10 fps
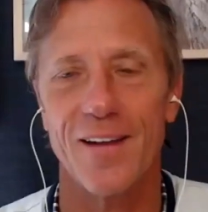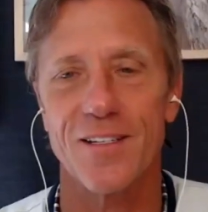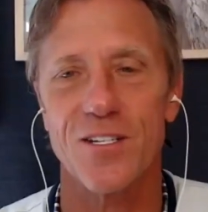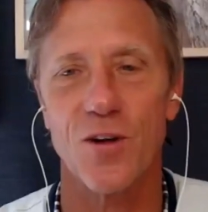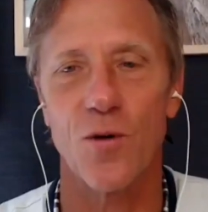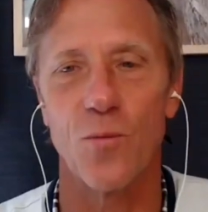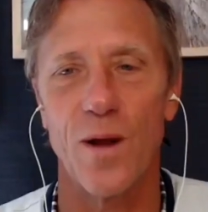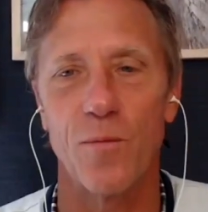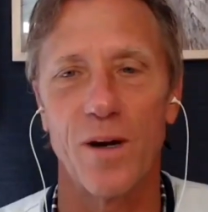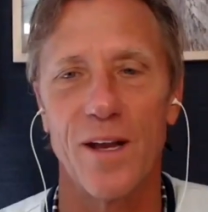and so
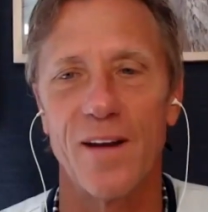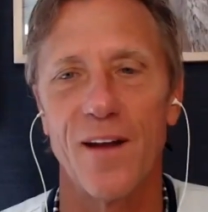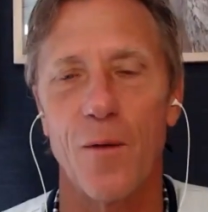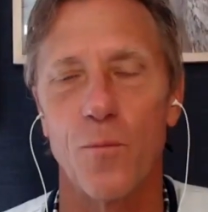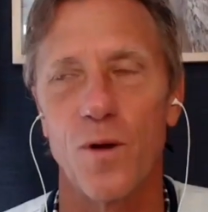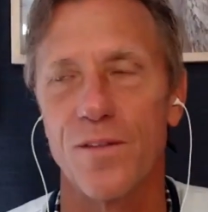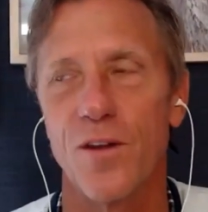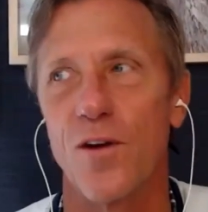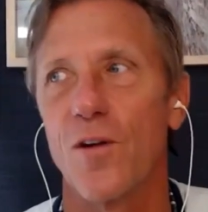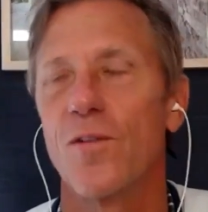yeah. we would end up
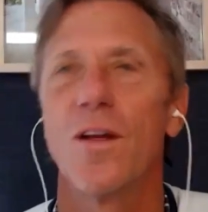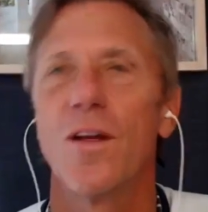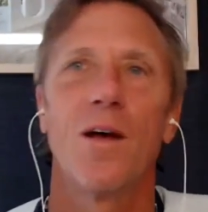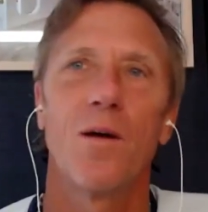with you know